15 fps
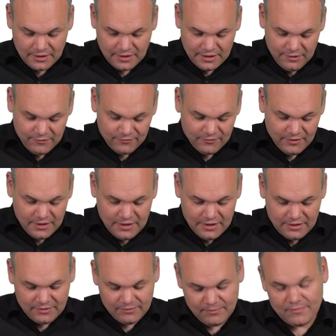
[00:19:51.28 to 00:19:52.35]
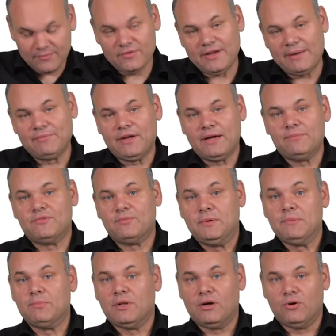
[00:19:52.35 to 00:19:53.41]
even sometimes
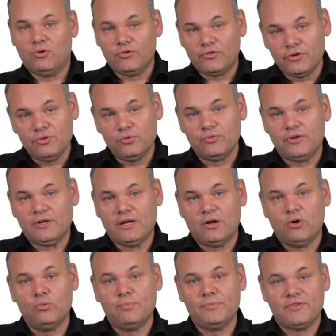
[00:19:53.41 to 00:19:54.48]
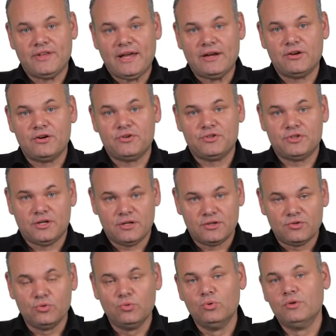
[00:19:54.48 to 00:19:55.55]
people are also using an open standard
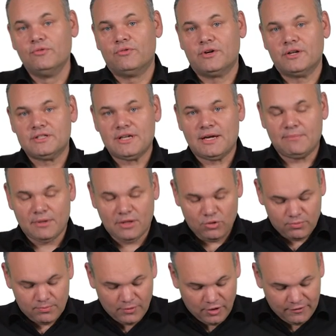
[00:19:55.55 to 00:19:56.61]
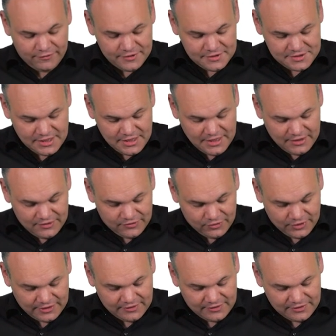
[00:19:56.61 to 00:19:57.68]
tool, for example, OpenOffice, so
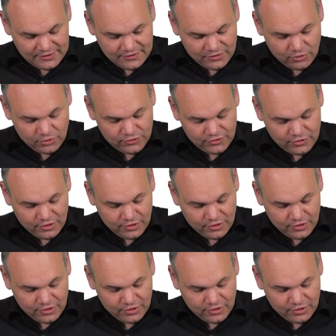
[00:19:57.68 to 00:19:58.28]
that is also